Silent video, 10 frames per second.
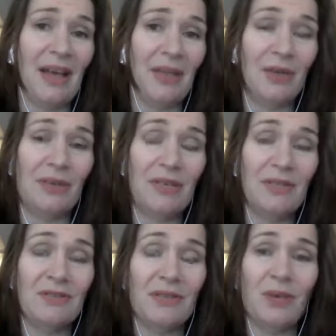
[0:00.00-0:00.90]
out the
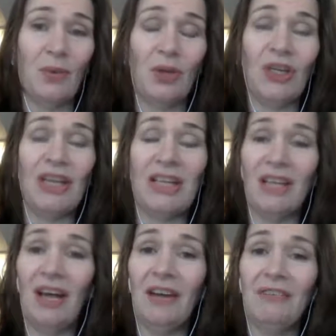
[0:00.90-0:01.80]
rest of their working
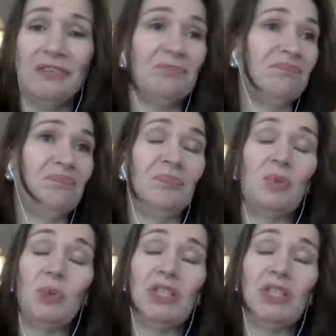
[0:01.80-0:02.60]
life, it was